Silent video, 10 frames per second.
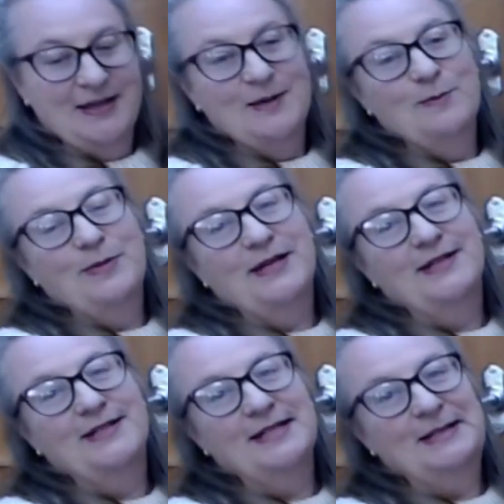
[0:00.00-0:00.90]

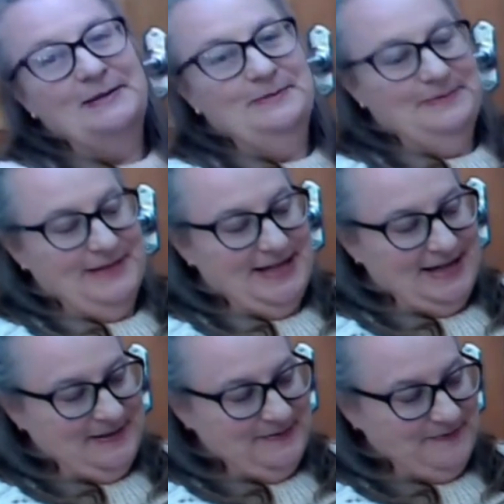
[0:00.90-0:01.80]
But yeah,
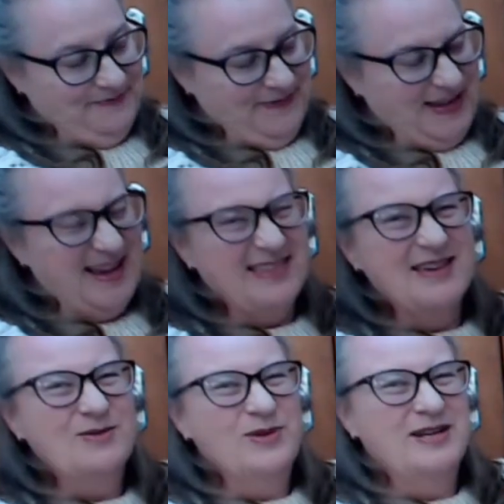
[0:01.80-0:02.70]
I
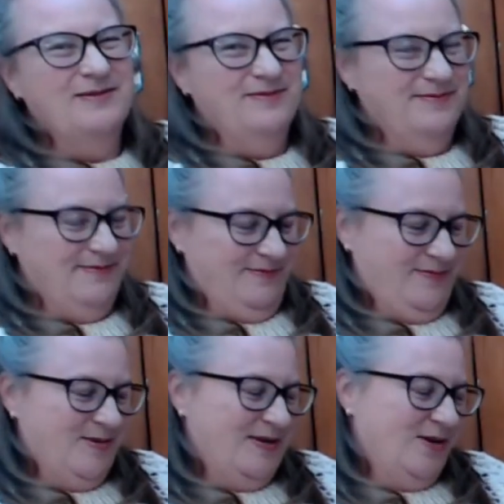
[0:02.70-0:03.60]
think we're
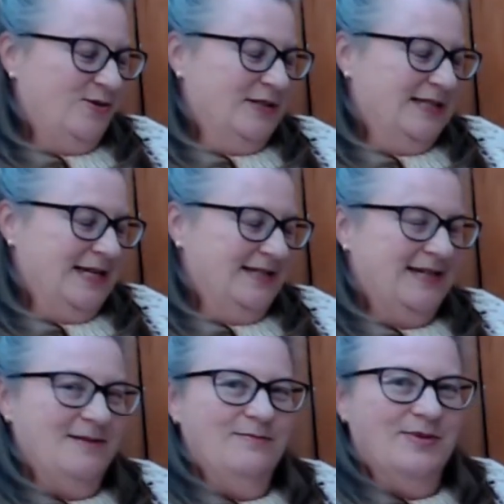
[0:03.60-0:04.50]
probably all in that
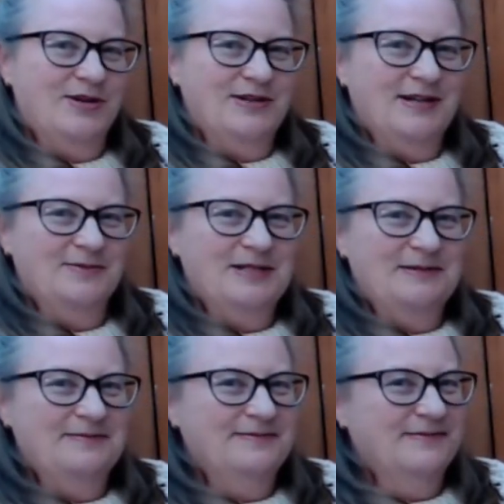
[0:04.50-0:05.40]
same boat, aren't we?
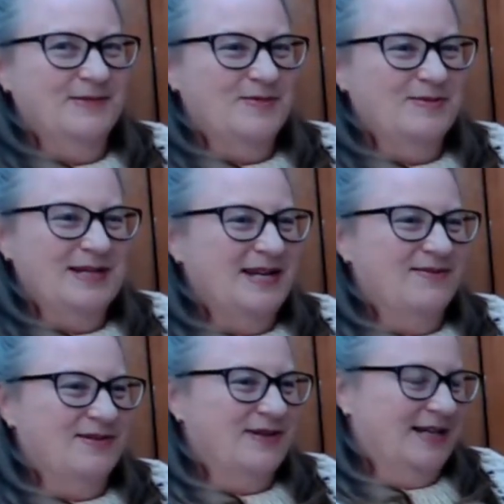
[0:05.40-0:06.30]
Probably never
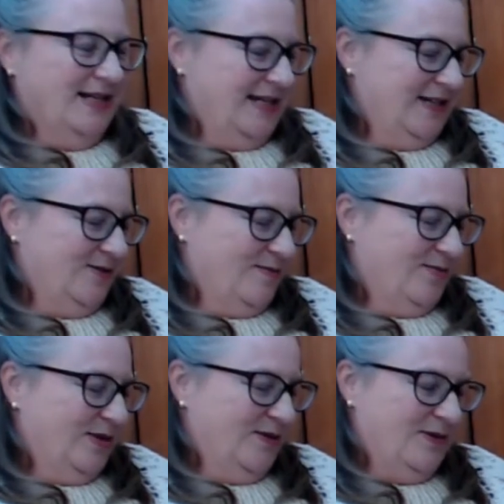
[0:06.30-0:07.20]
ever going to get to a
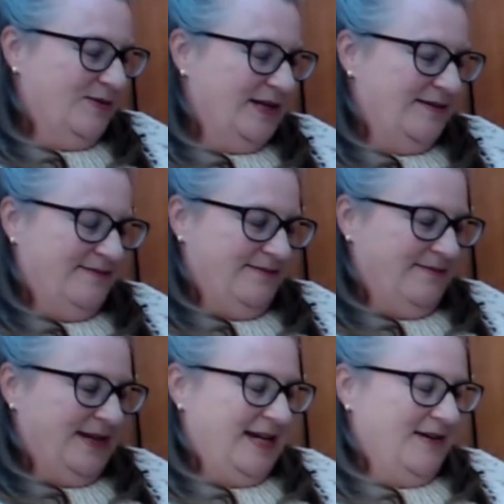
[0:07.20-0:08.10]
point where we
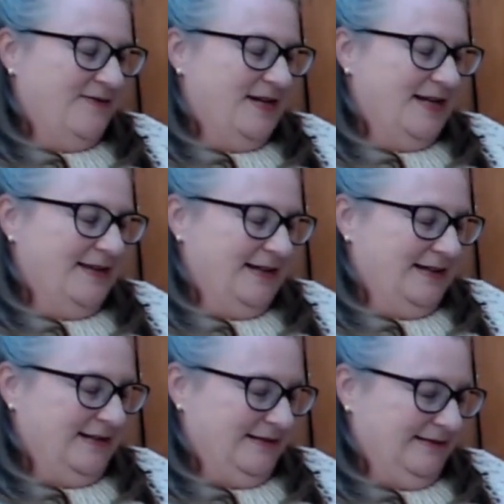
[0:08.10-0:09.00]
have nothing
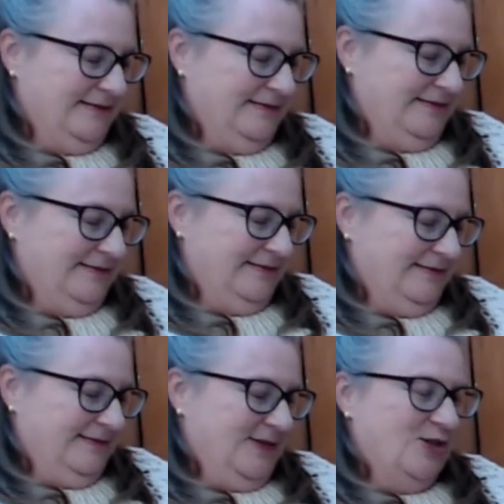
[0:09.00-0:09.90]

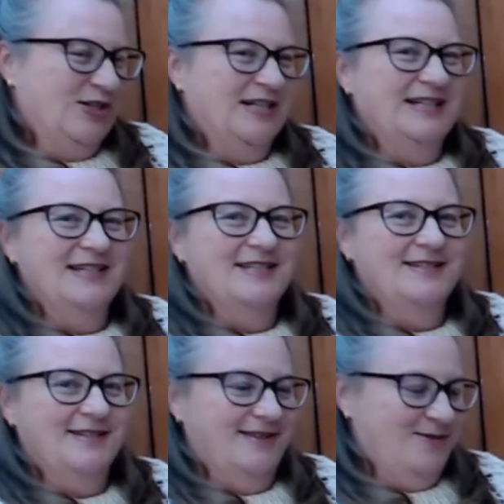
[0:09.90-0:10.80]
on a
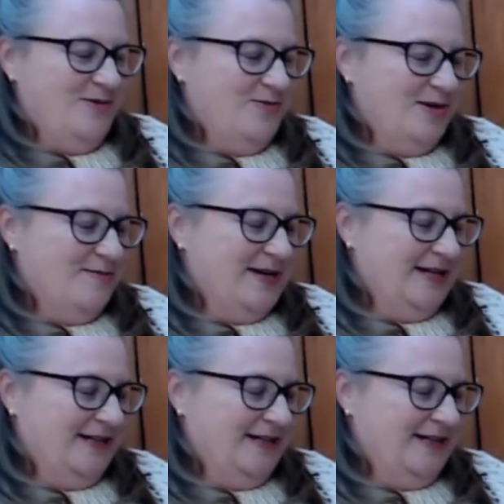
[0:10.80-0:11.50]
list that we want to make,